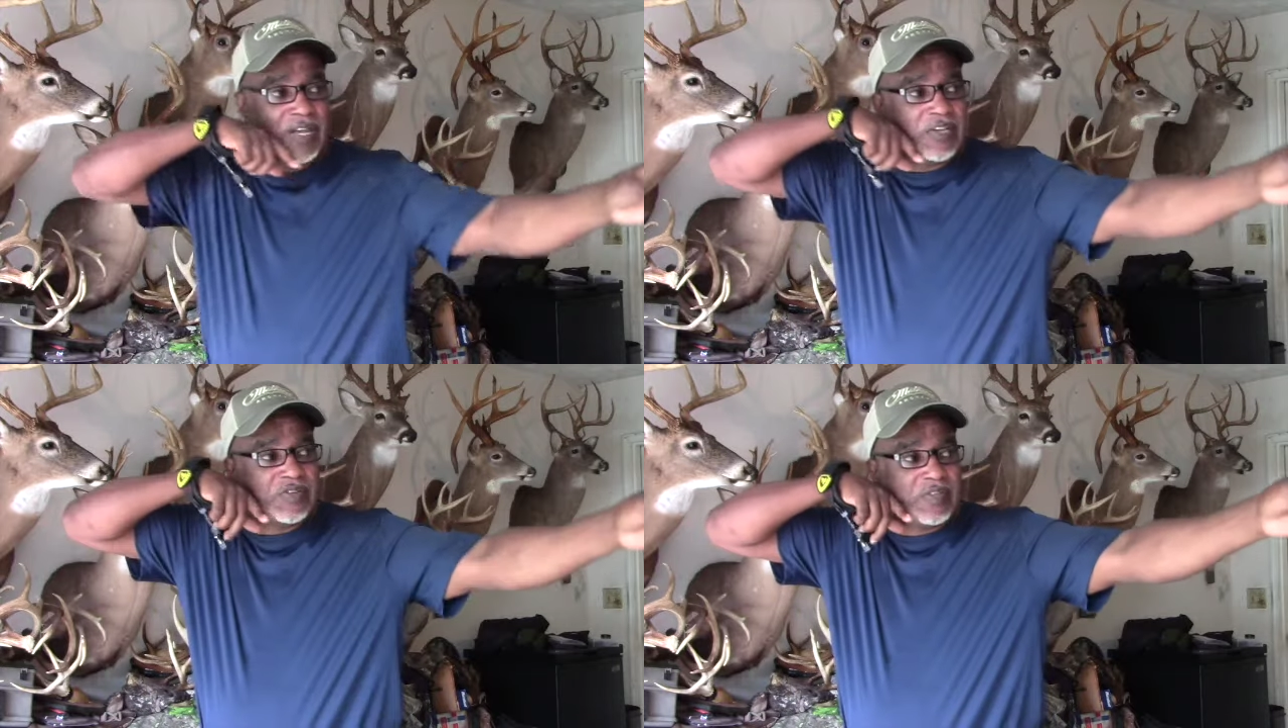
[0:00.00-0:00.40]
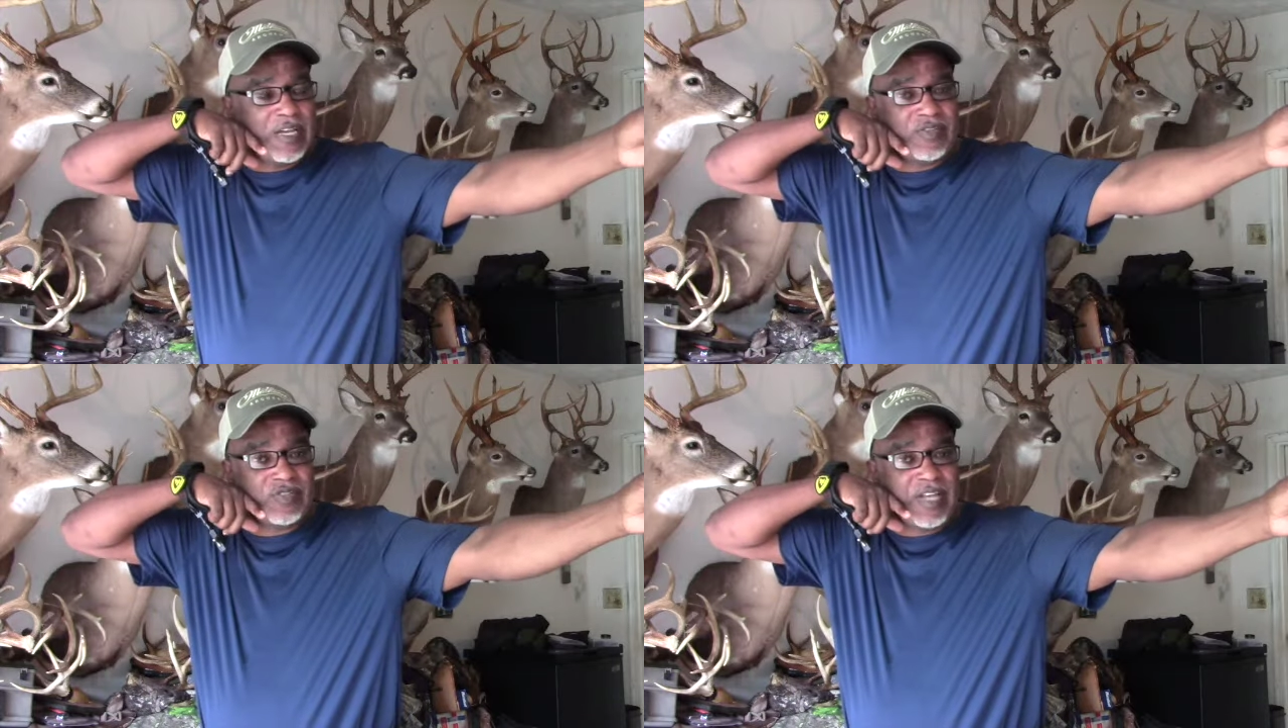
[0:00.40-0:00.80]
and,
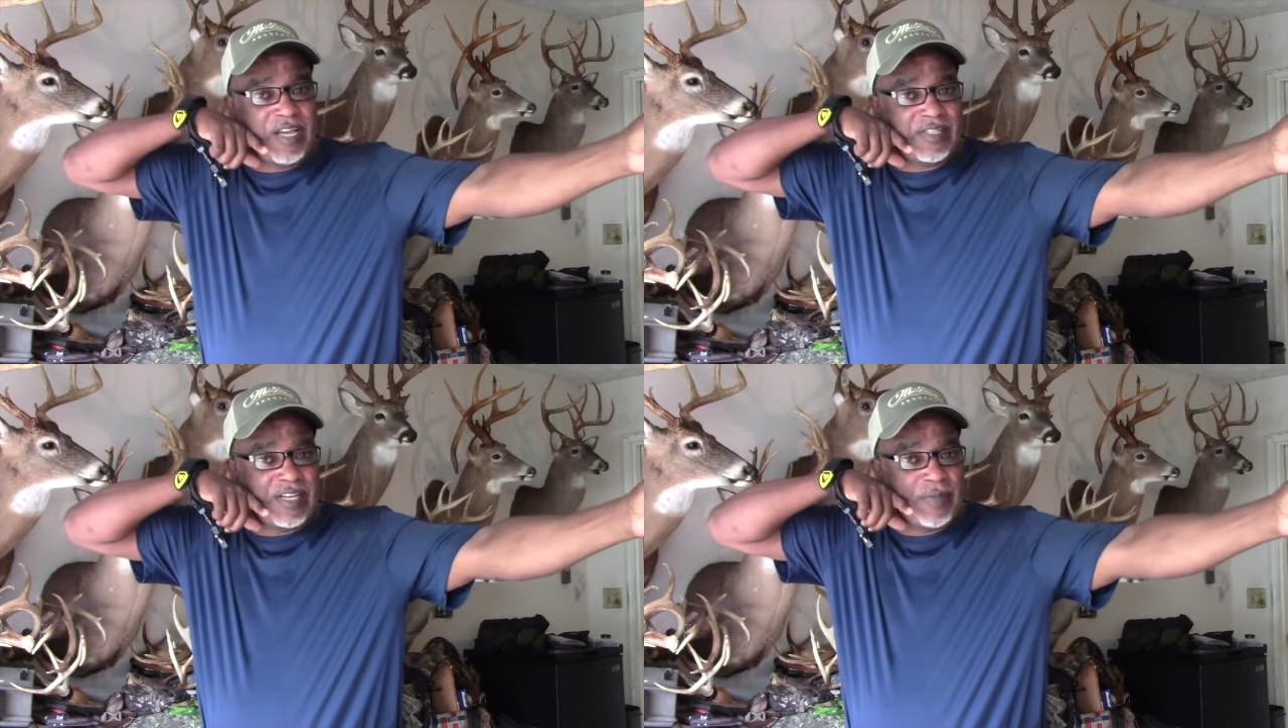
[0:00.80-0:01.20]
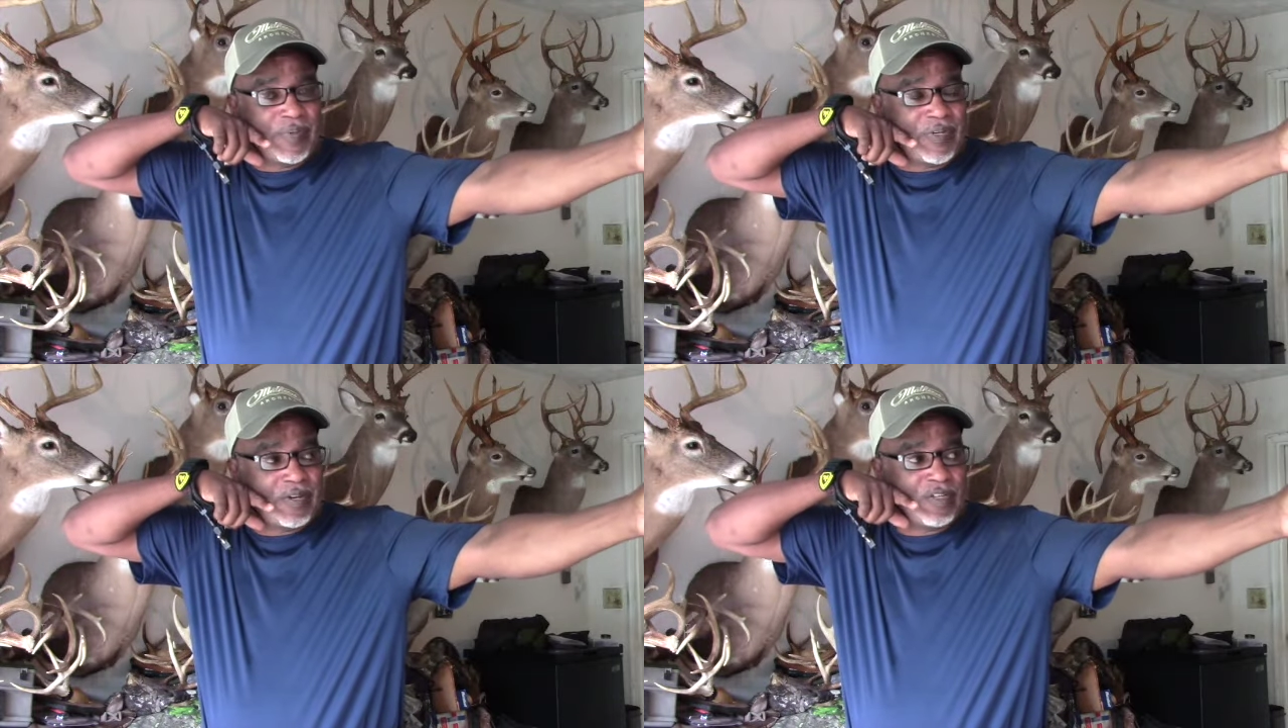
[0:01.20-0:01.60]
and stays at that
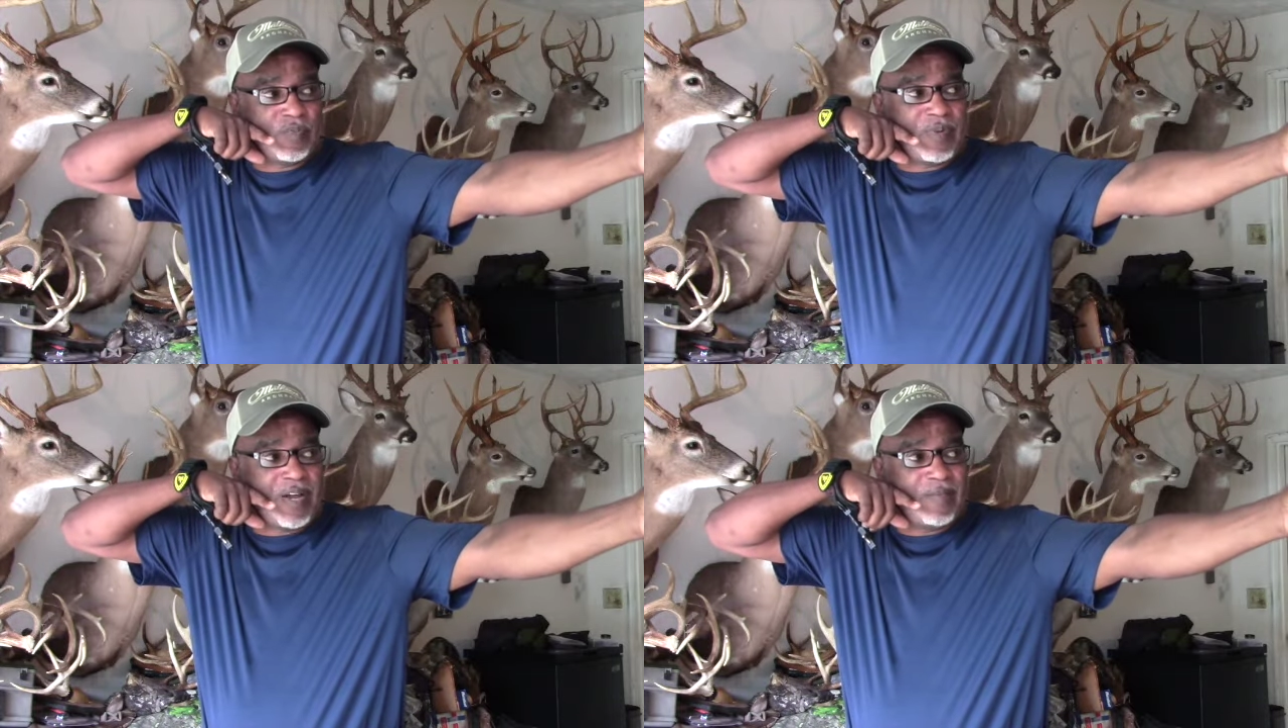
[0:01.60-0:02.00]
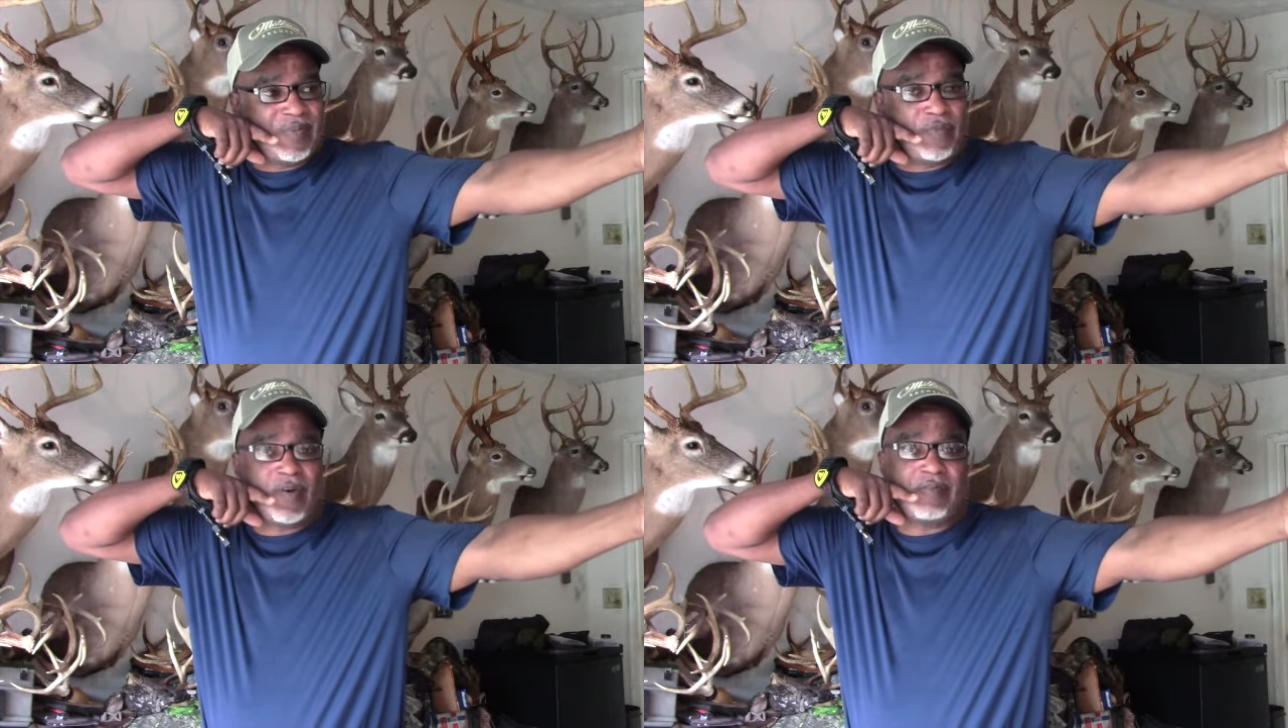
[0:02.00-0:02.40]
particular spot
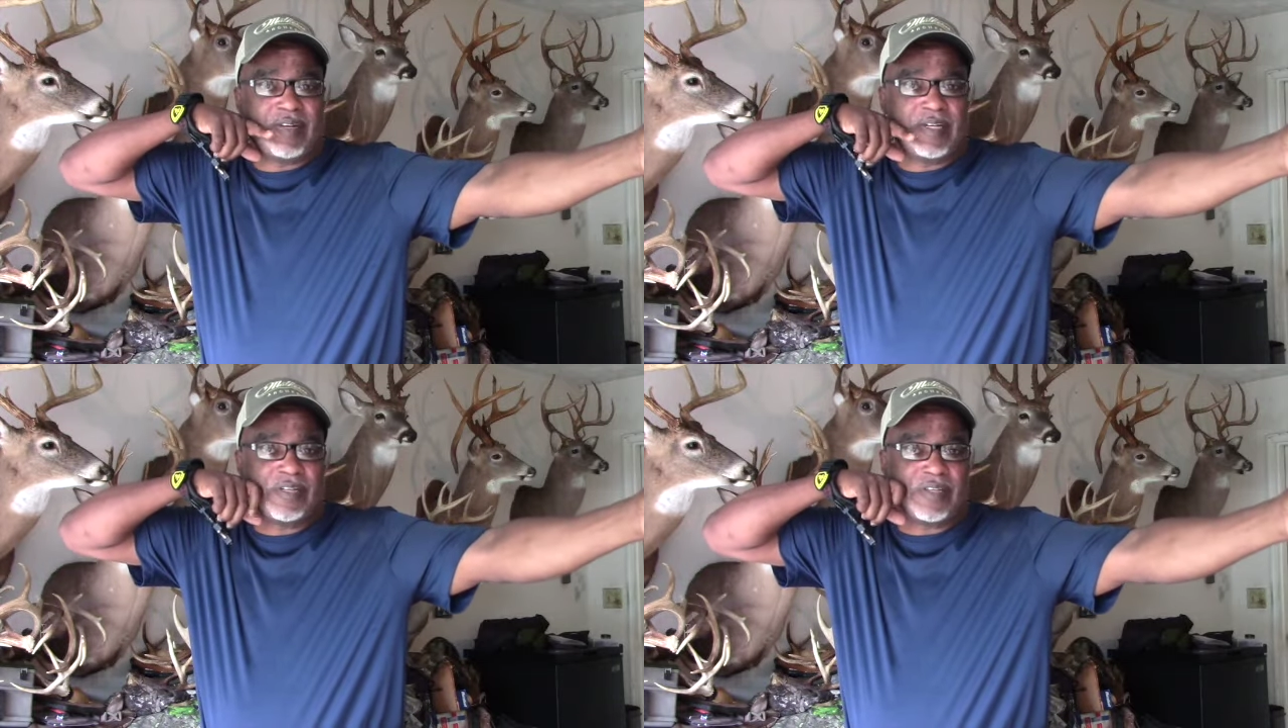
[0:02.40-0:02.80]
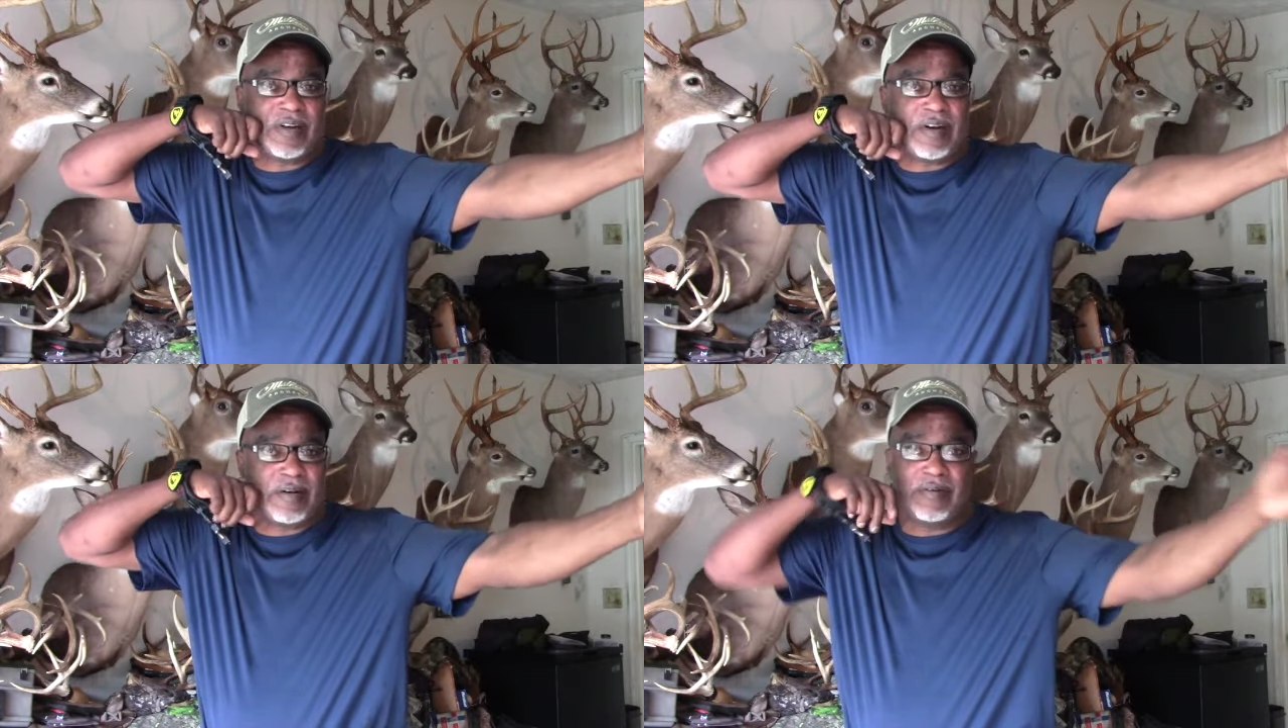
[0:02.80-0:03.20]
before I release that
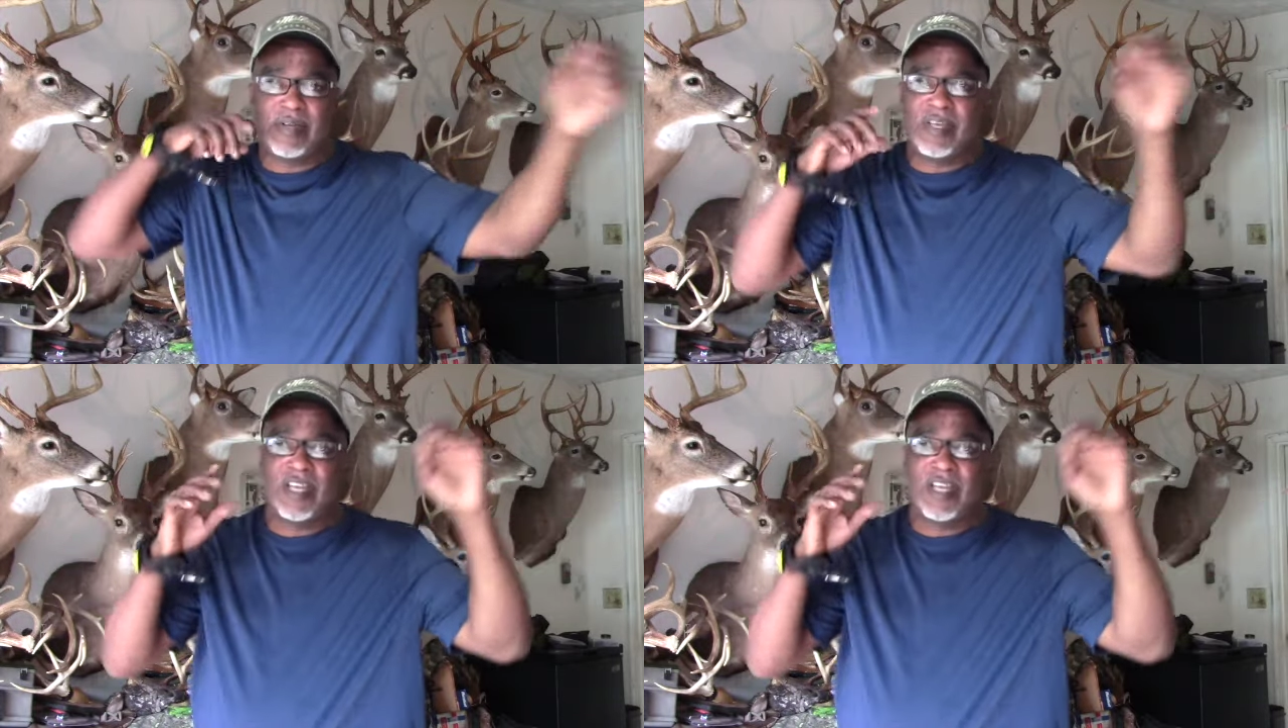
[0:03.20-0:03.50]
arrow,